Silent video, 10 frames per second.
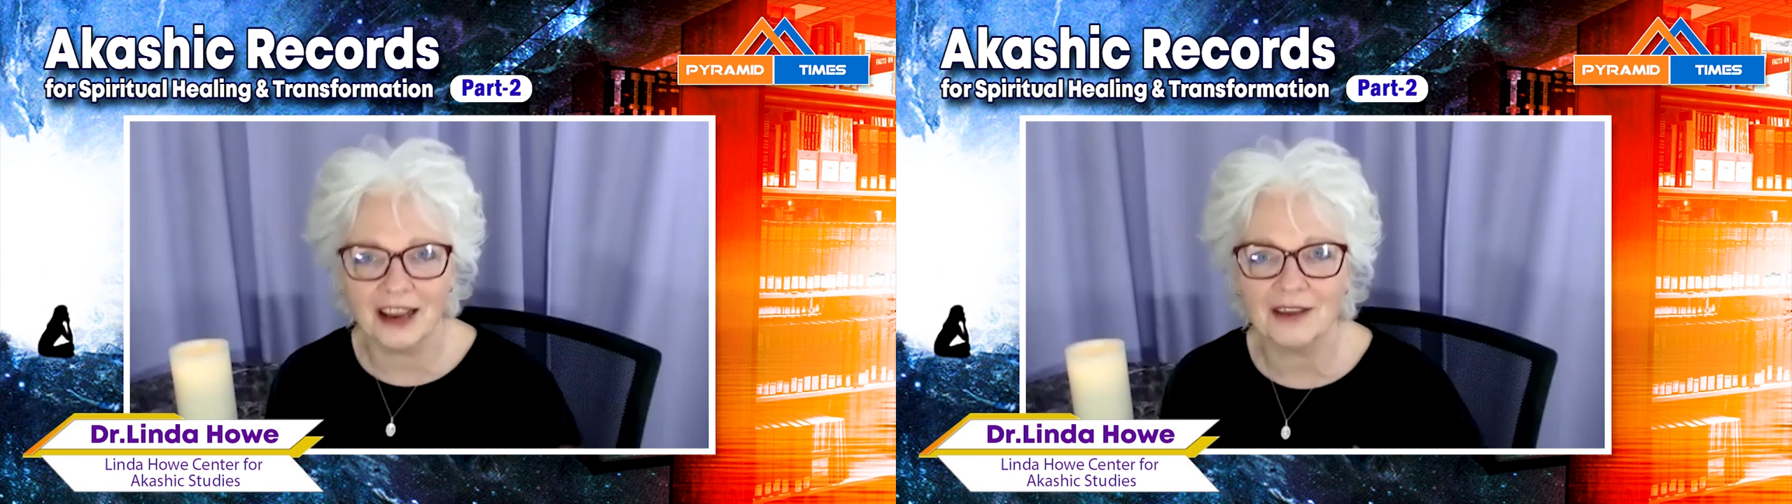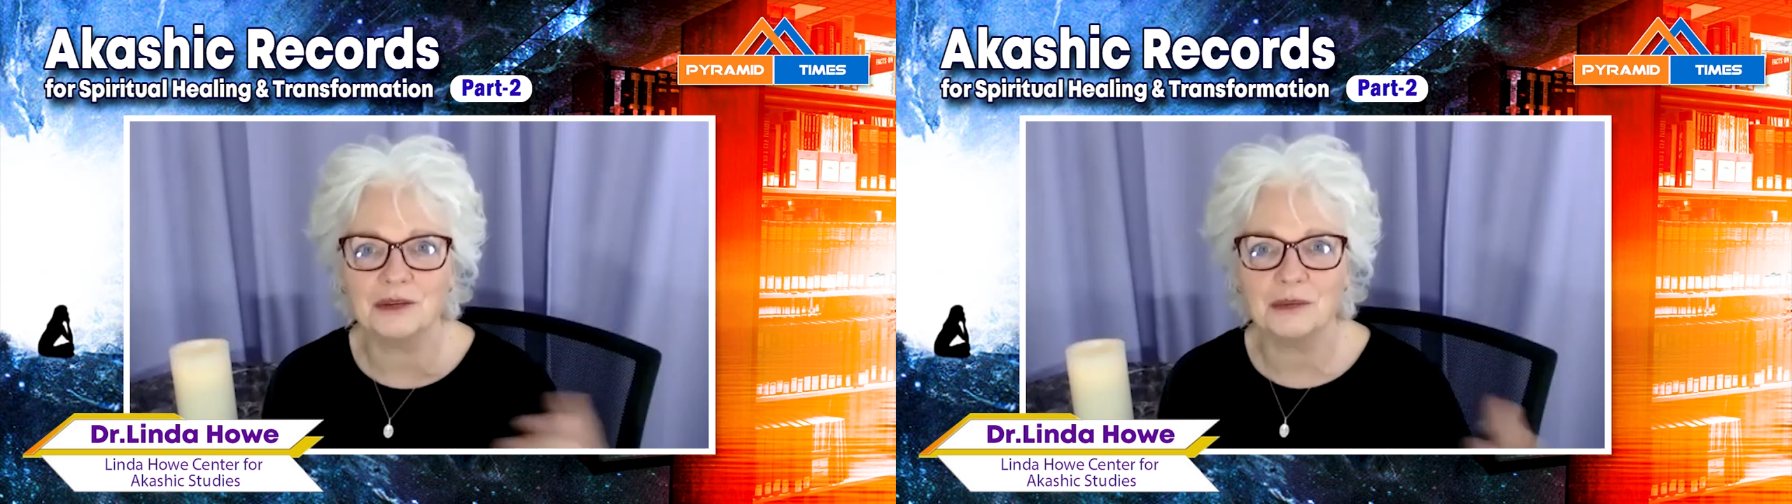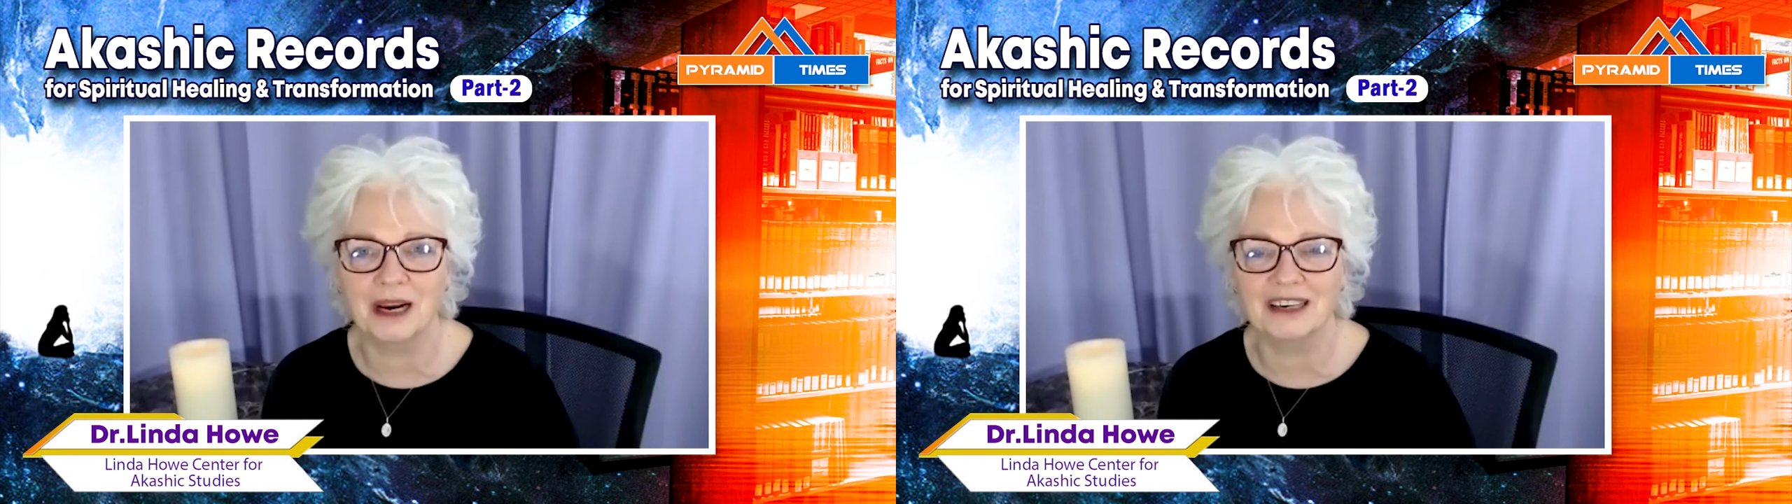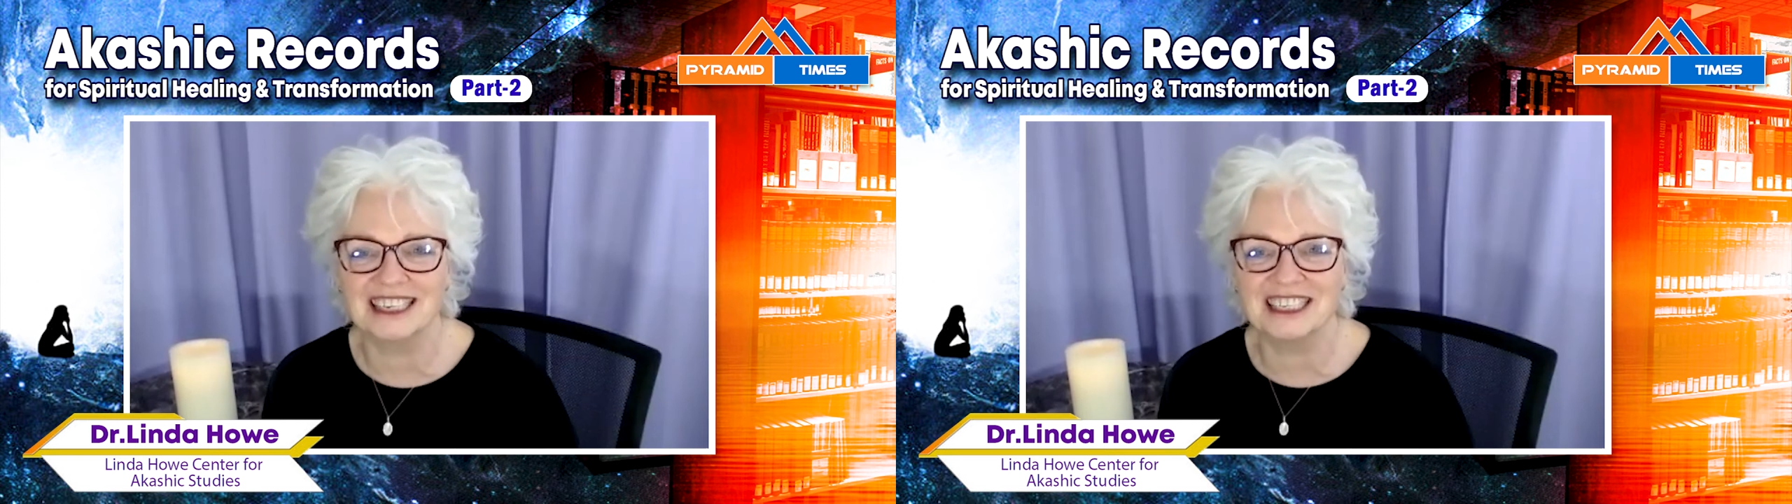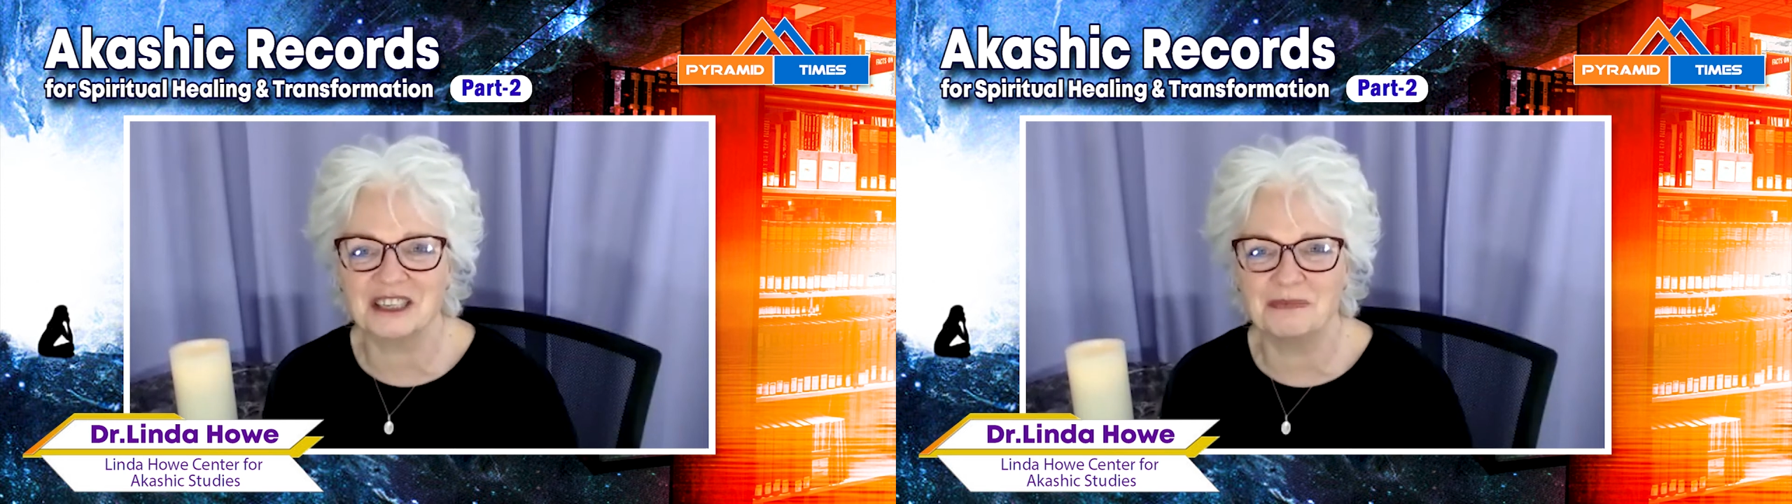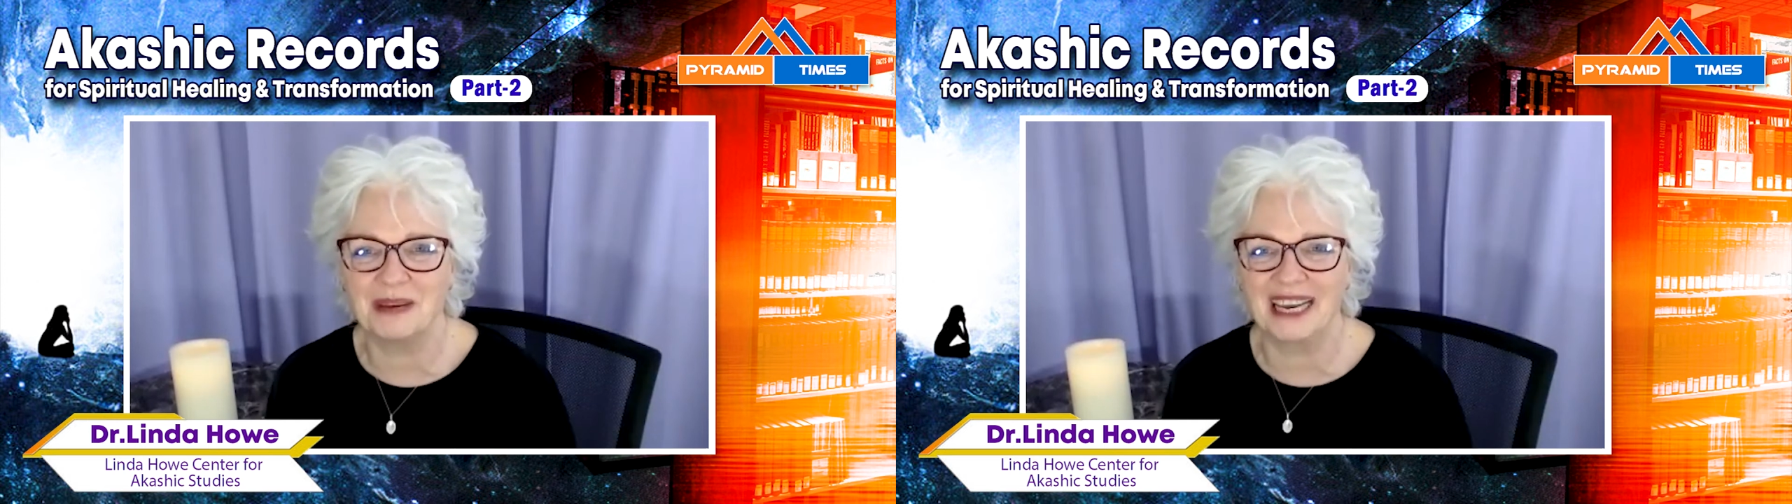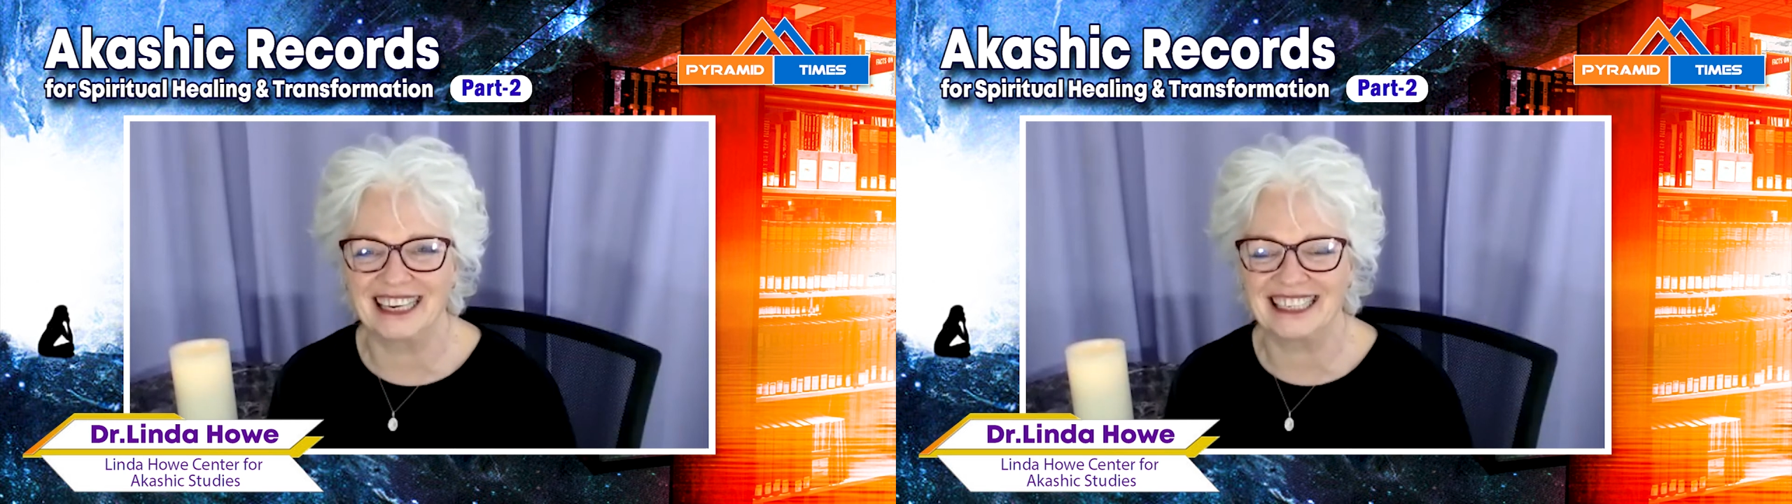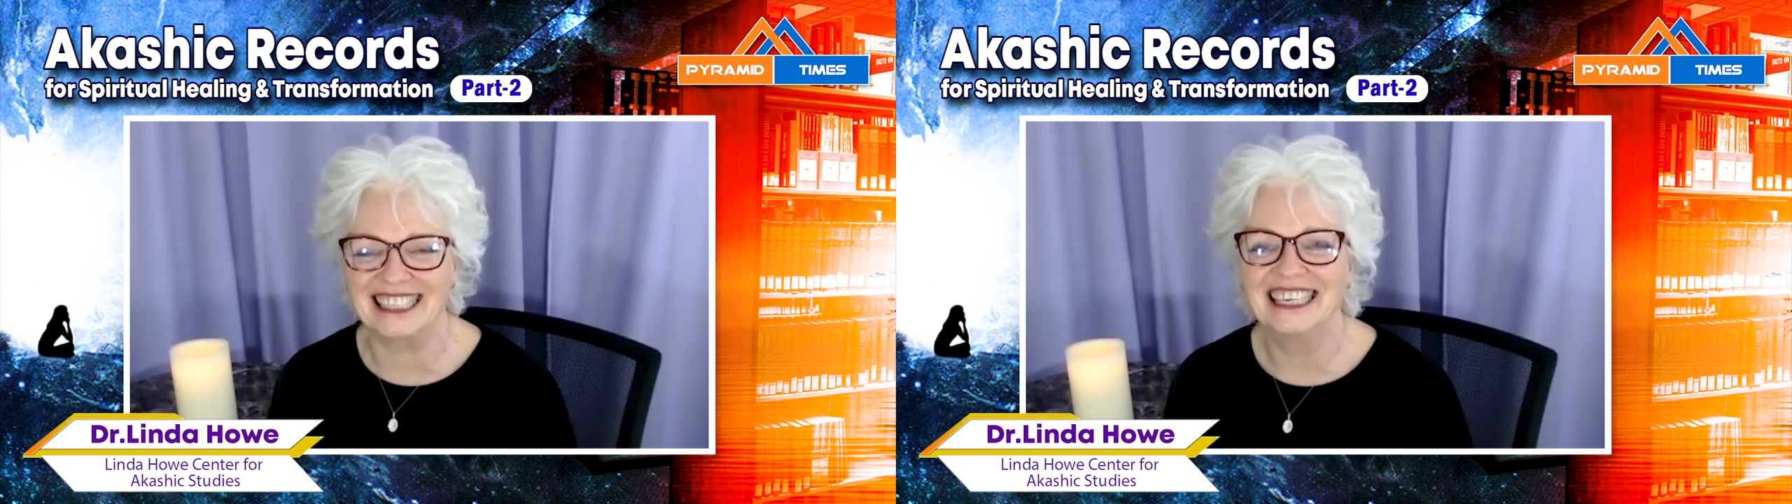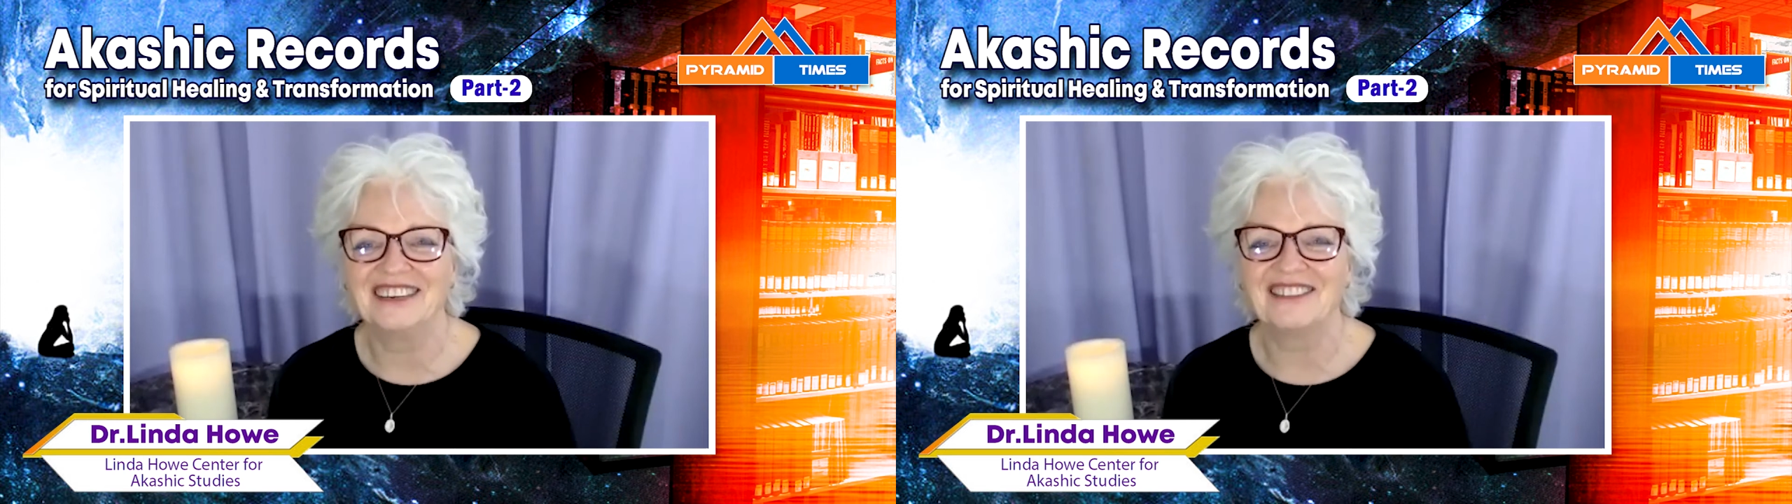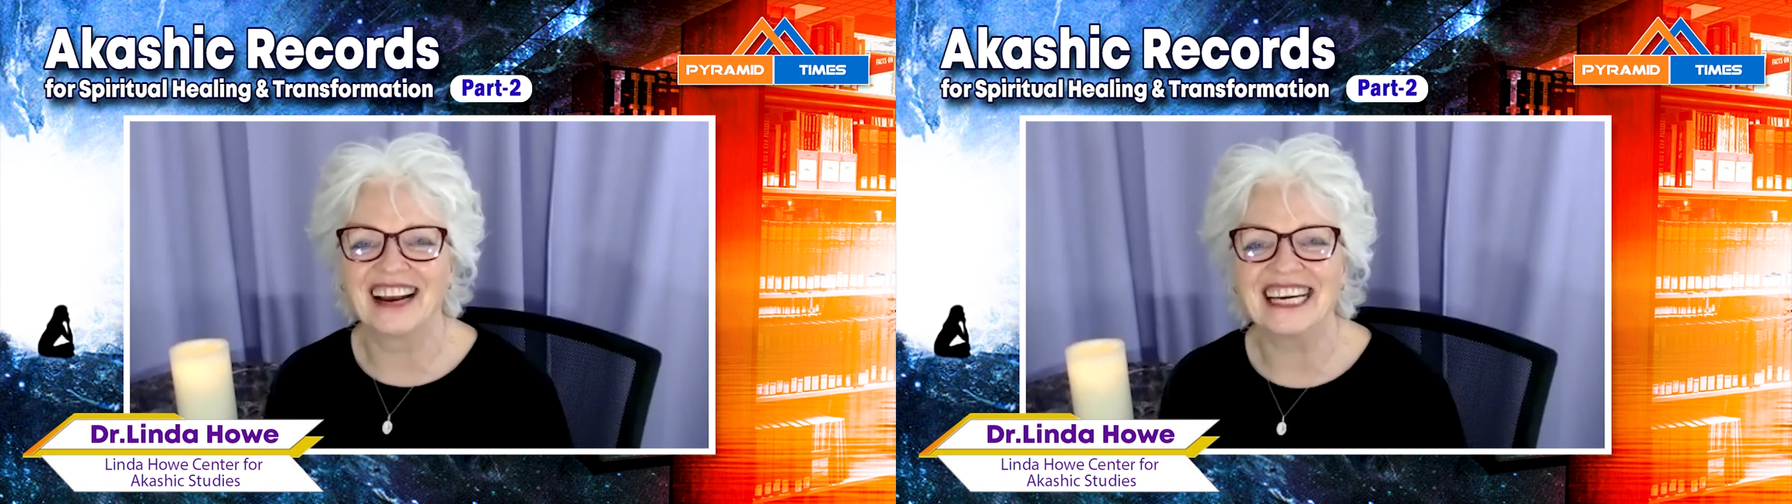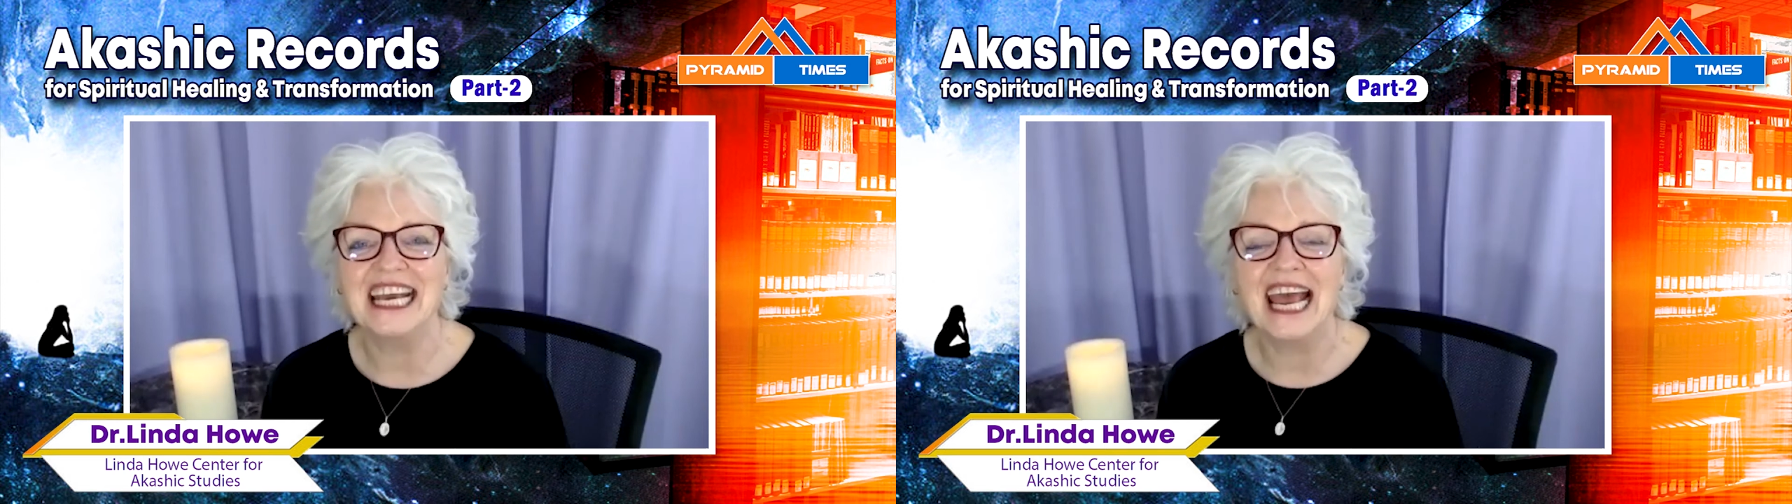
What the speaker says: have to participate, right?